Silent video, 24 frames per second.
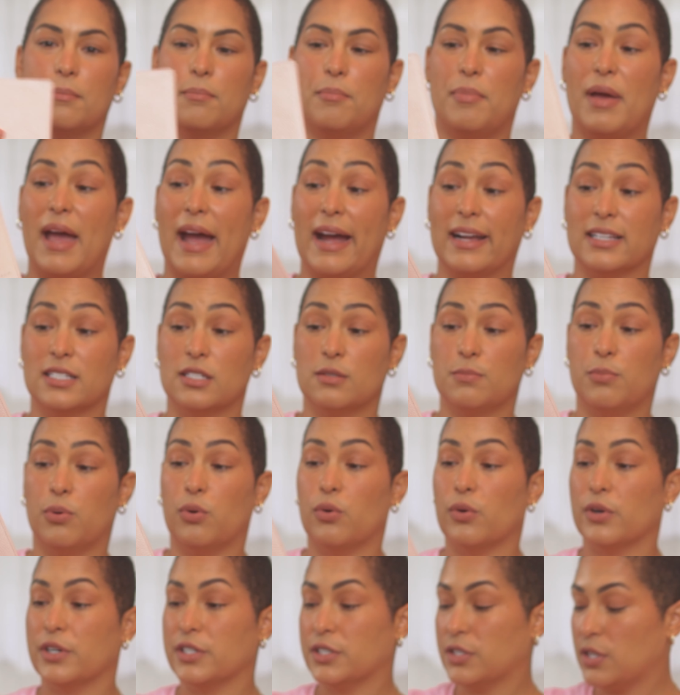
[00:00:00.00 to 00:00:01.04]

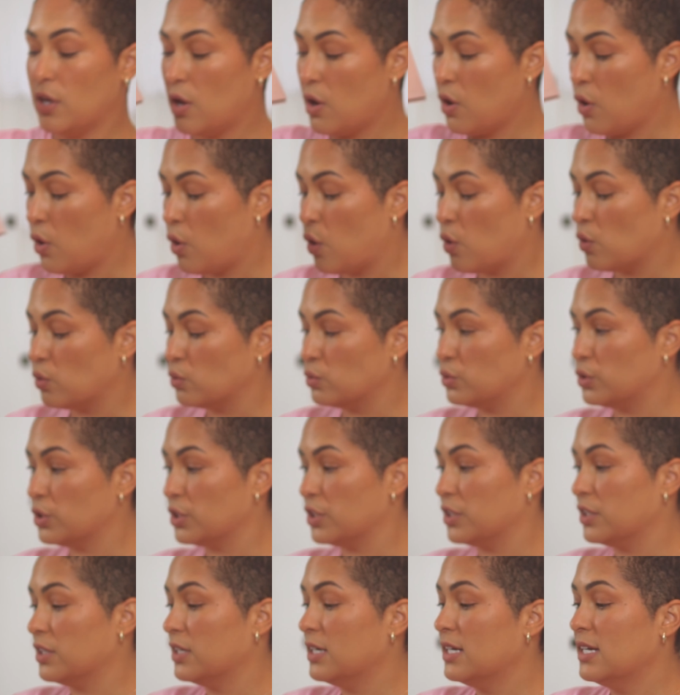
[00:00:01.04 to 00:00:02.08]
passport
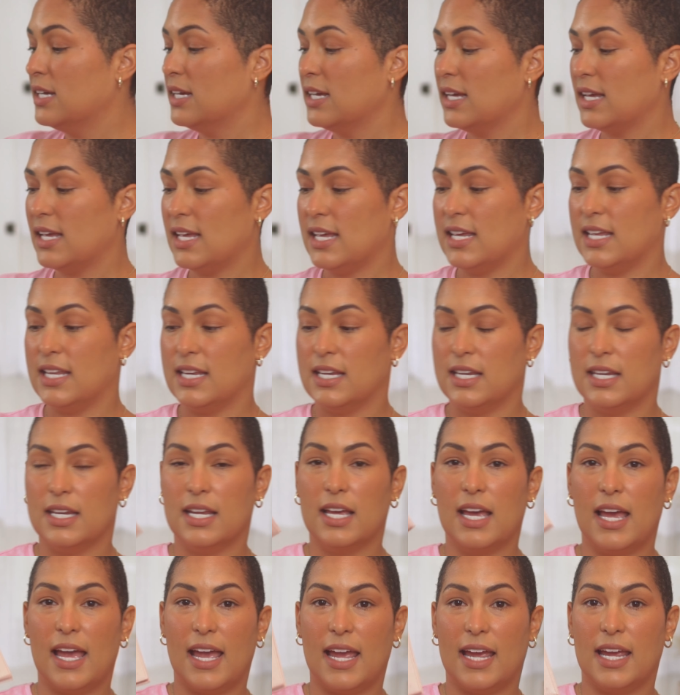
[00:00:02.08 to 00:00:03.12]
holder
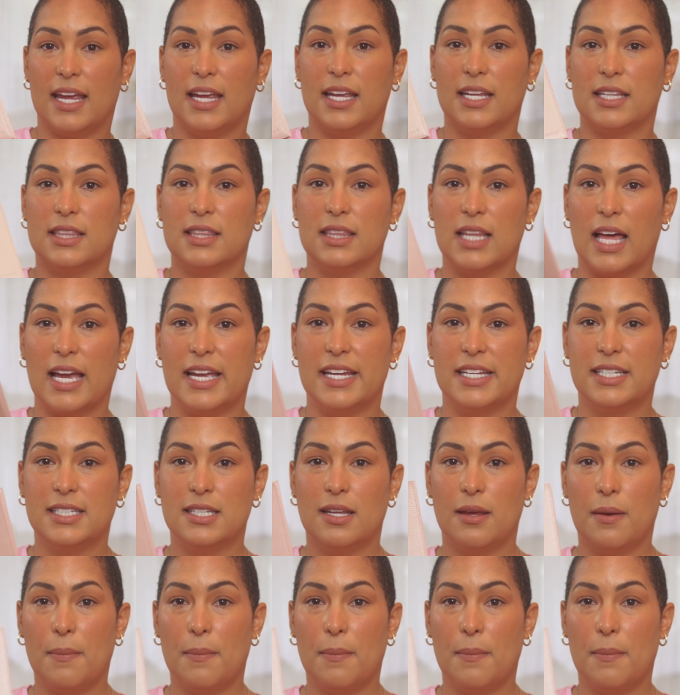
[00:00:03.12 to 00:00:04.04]
in a light